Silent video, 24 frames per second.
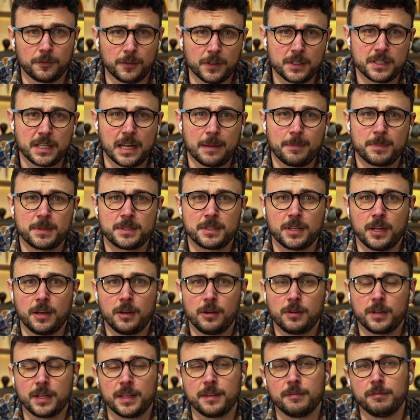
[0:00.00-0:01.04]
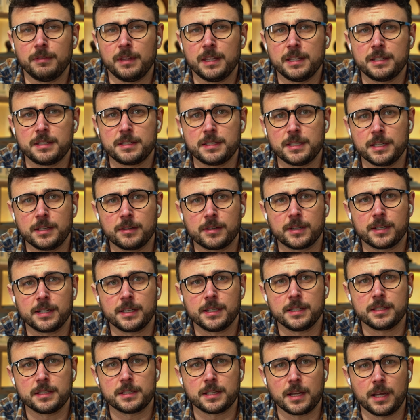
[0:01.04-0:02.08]
first episode in this
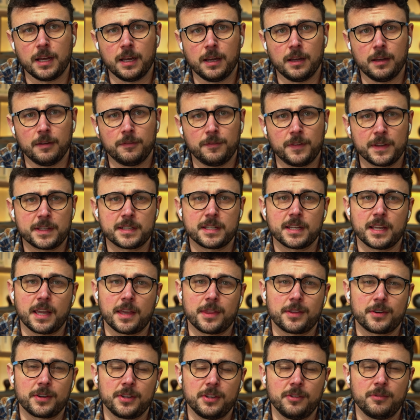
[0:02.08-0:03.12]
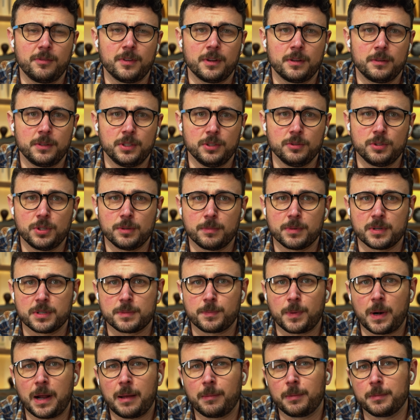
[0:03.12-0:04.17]
series of fixing other
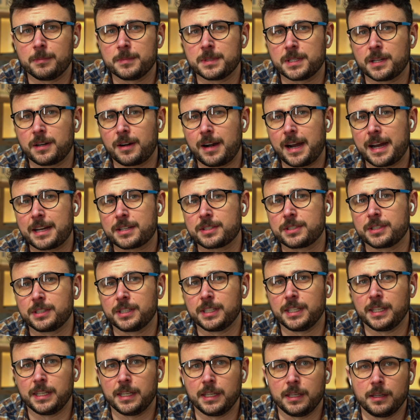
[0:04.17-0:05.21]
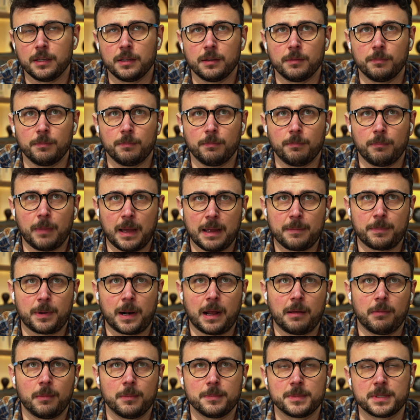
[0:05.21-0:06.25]
YouTubers' problems that are actually my
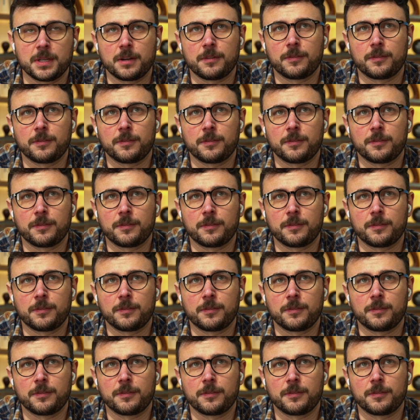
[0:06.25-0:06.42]
problems,